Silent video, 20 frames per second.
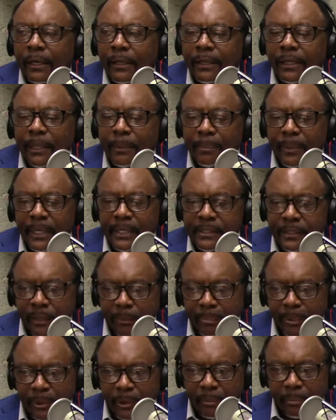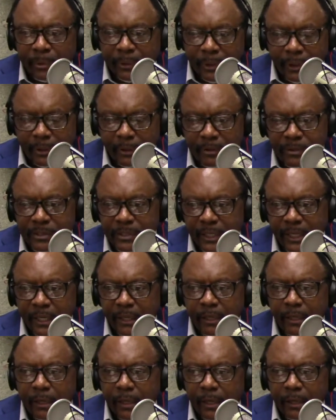Keeping us up on the political
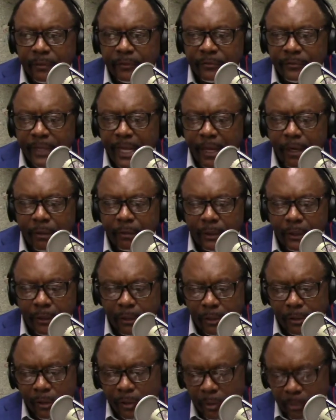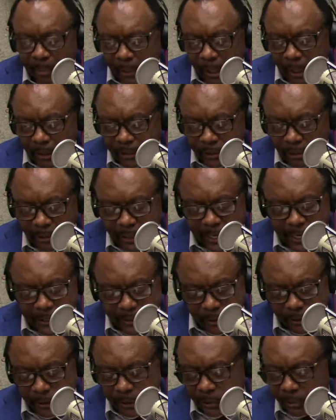scene of not only local but also
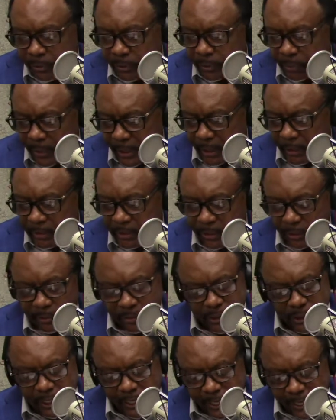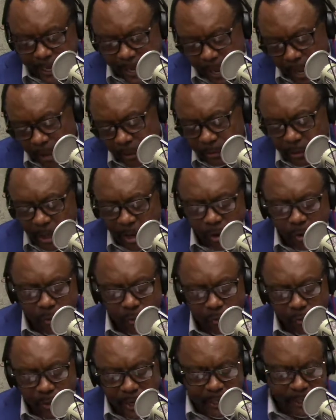nationally too as well. So check it out
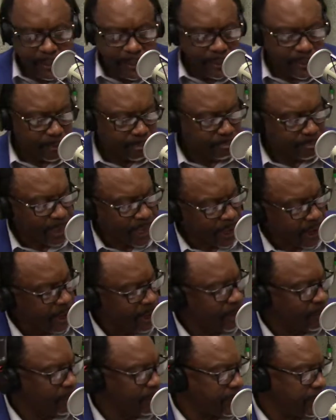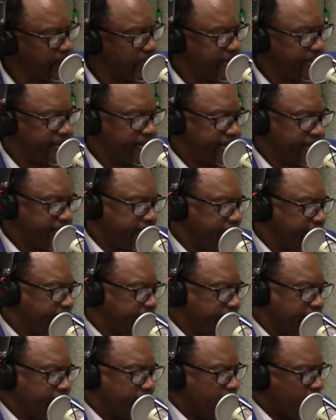right here, Power
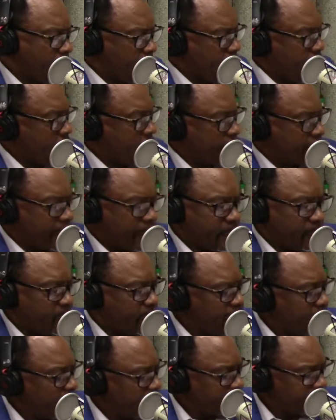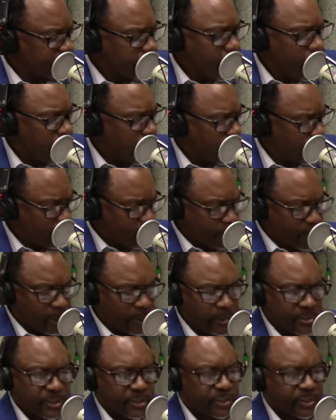88. Again, we offer homeowners